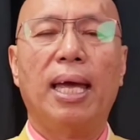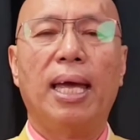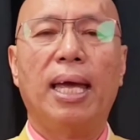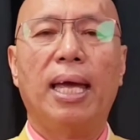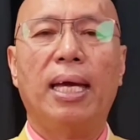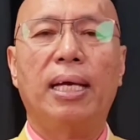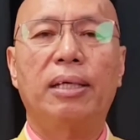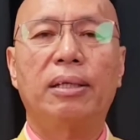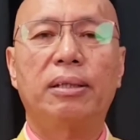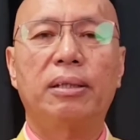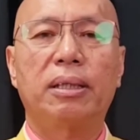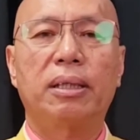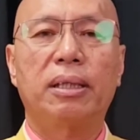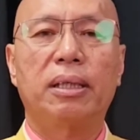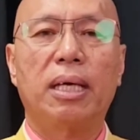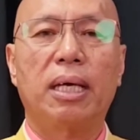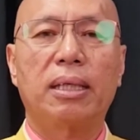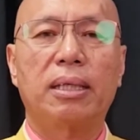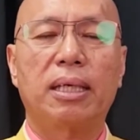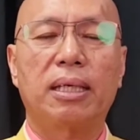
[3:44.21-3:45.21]
and
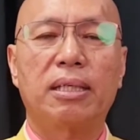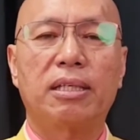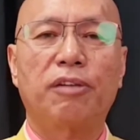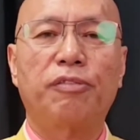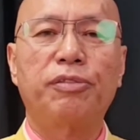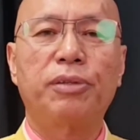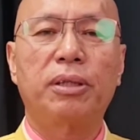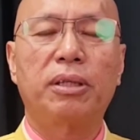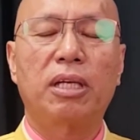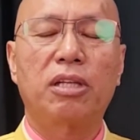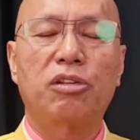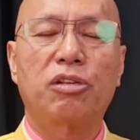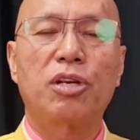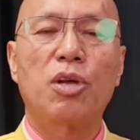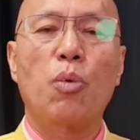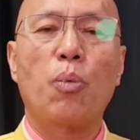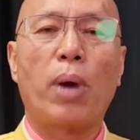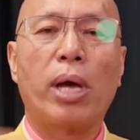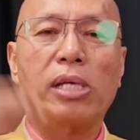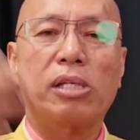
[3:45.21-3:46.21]
the
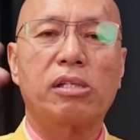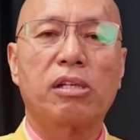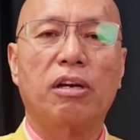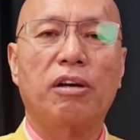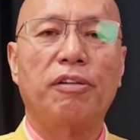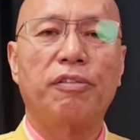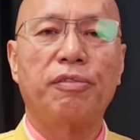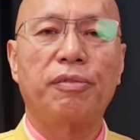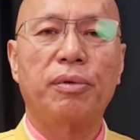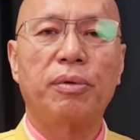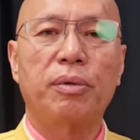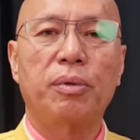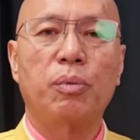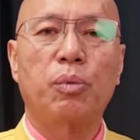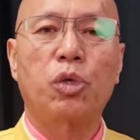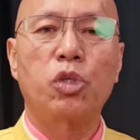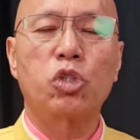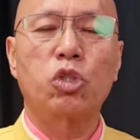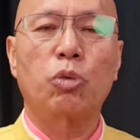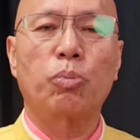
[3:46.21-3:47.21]
three ways of
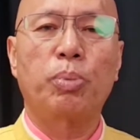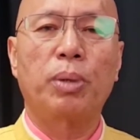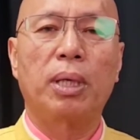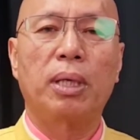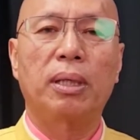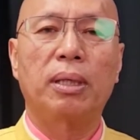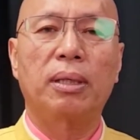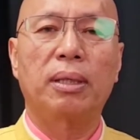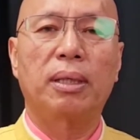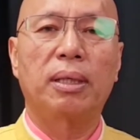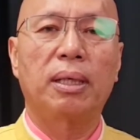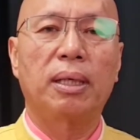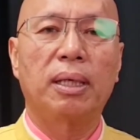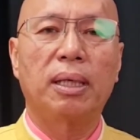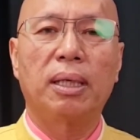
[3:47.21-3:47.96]
worshiping